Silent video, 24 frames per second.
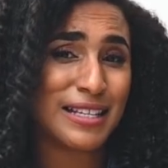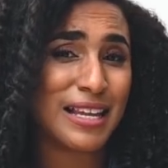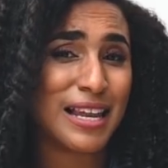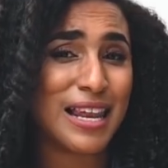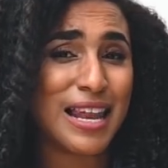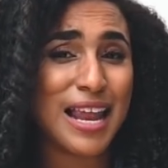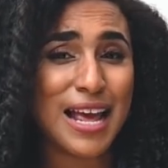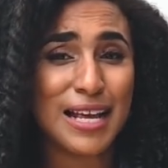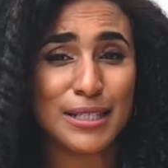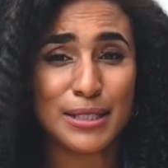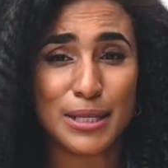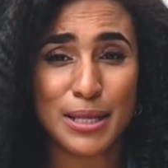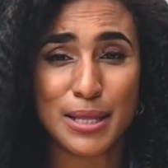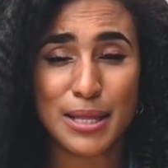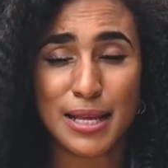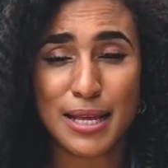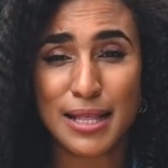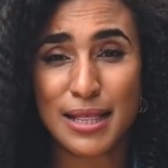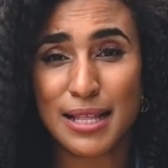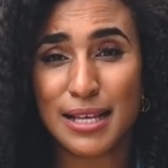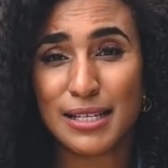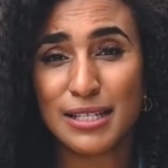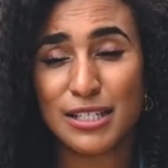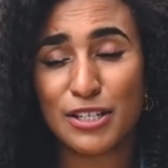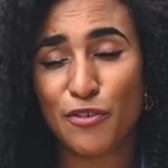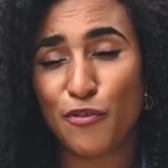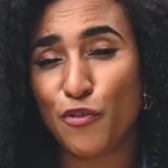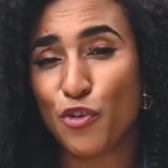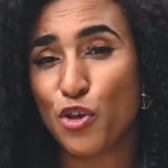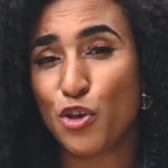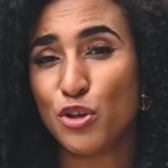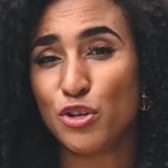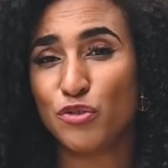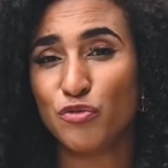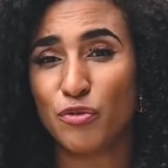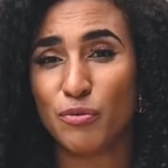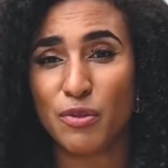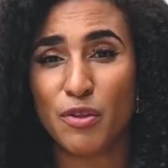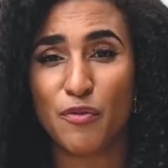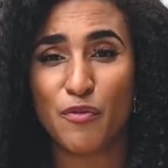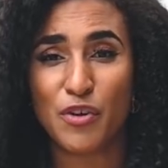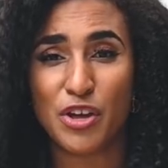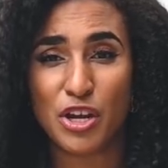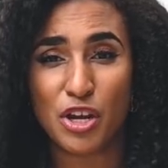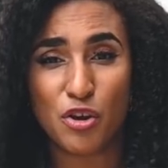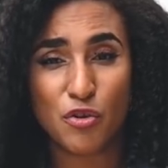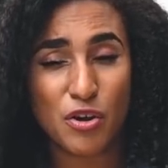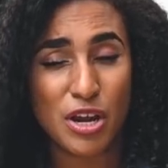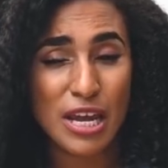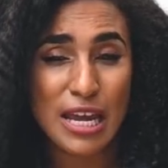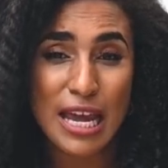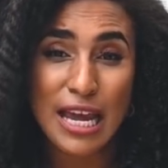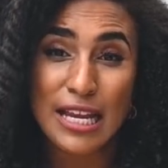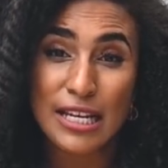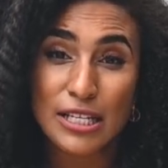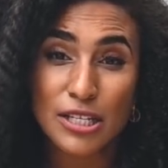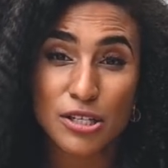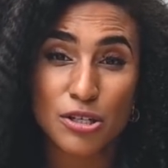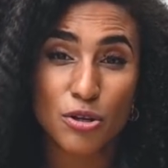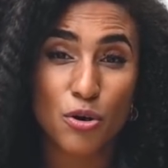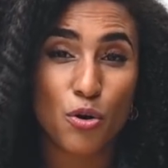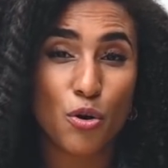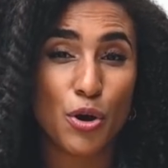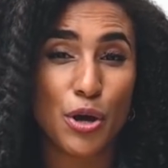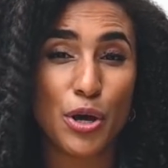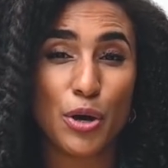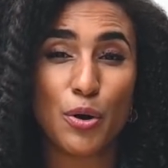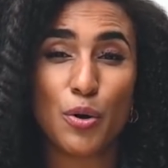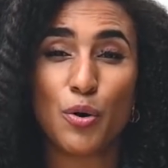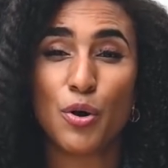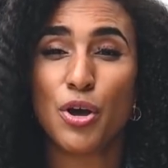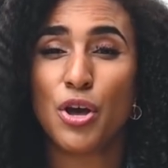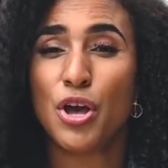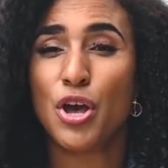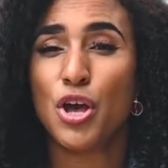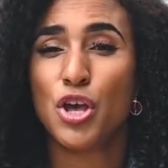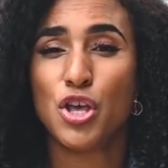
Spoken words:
the lecithin that's diffused from the fenugreek into the oil.